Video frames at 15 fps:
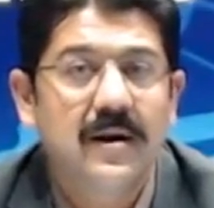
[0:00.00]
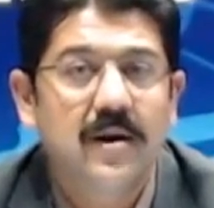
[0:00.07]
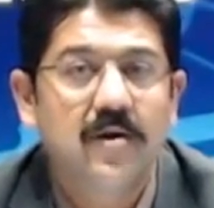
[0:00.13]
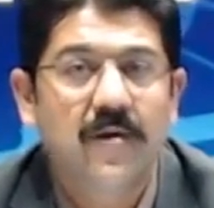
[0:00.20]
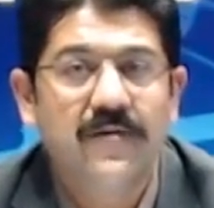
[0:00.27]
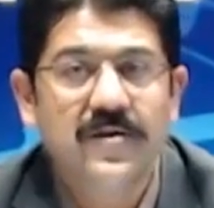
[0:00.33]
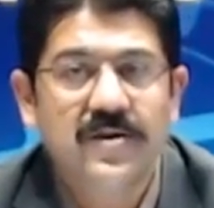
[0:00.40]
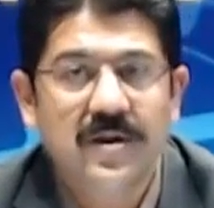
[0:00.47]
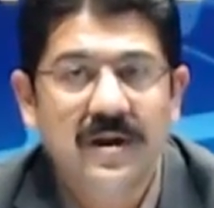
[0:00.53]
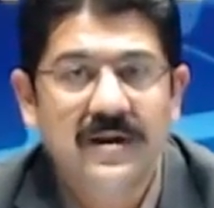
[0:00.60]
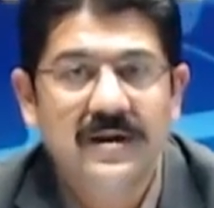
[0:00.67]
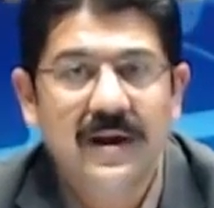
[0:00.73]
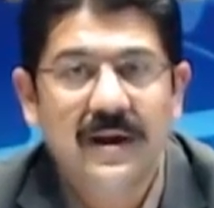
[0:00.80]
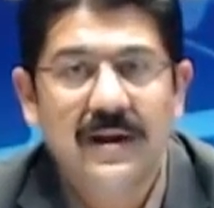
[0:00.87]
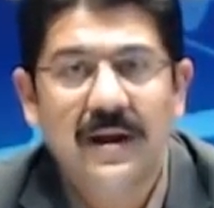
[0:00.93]
The officials
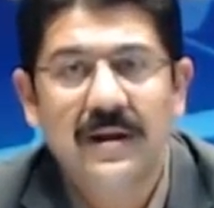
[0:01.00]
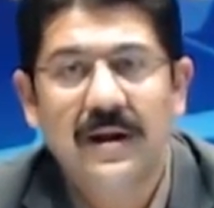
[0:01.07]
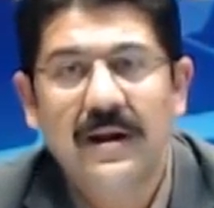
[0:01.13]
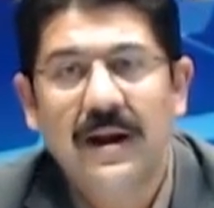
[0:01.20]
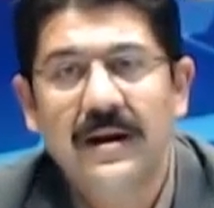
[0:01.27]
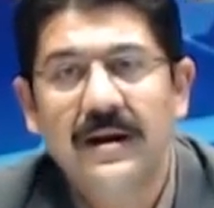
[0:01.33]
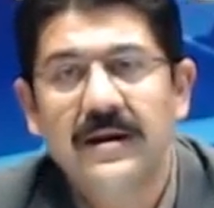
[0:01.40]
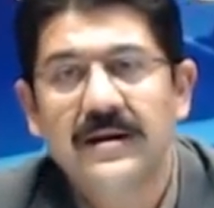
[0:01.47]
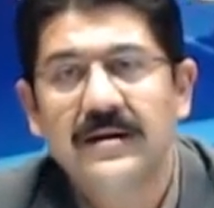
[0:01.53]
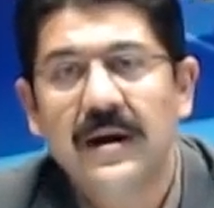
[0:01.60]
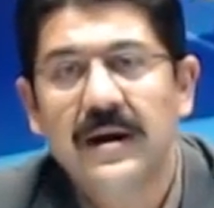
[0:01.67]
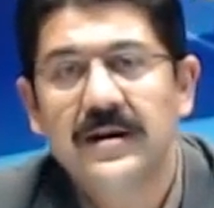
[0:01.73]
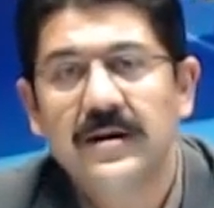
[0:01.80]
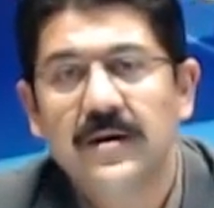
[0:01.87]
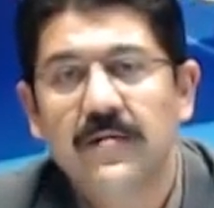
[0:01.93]
said that the deadly
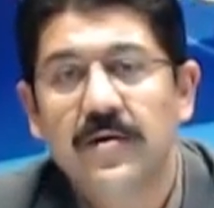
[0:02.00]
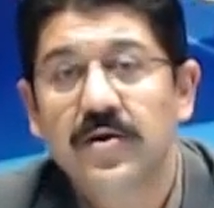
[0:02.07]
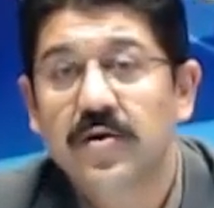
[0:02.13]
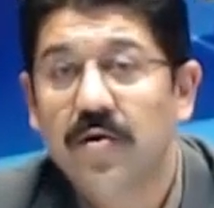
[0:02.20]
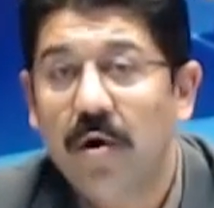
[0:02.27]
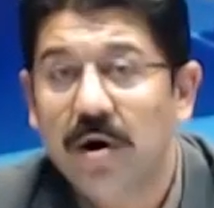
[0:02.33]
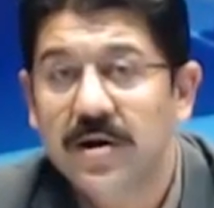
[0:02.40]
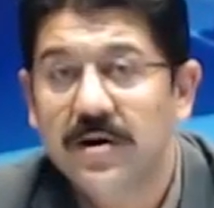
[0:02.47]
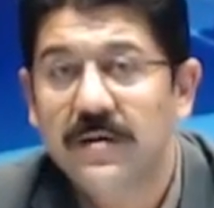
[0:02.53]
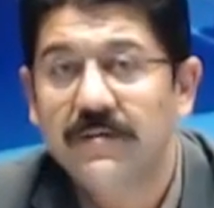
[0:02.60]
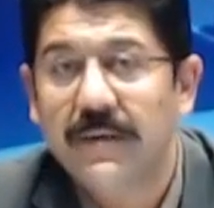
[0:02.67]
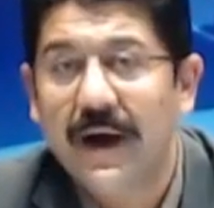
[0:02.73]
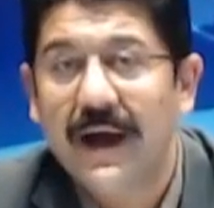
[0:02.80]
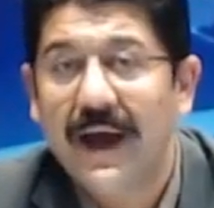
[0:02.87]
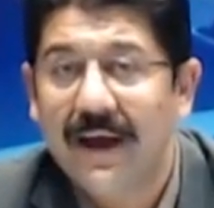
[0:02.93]
disaster was caused
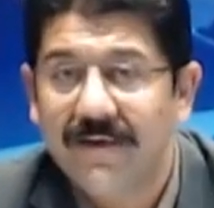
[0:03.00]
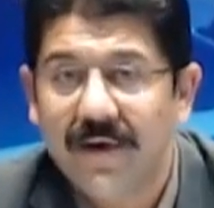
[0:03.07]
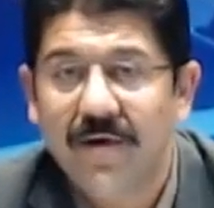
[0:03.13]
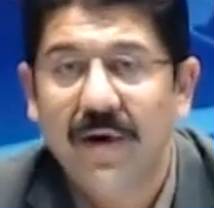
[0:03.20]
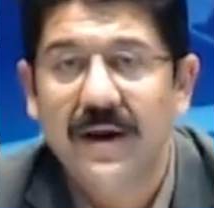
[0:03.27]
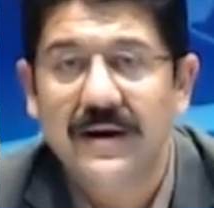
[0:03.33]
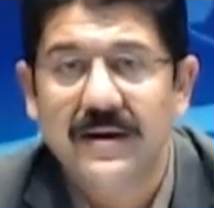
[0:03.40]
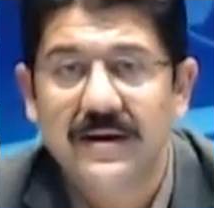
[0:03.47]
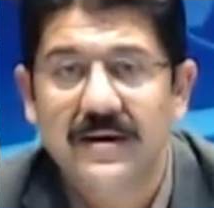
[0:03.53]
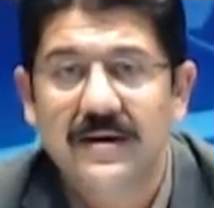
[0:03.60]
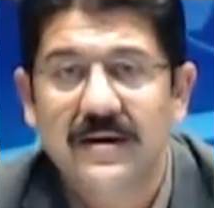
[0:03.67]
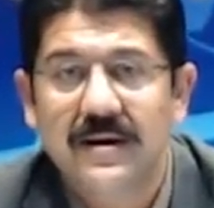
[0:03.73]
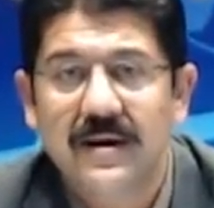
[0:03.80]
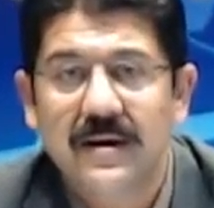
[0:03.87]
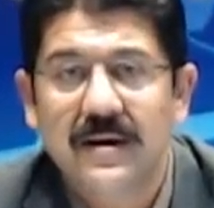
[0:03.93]
by heavy rains.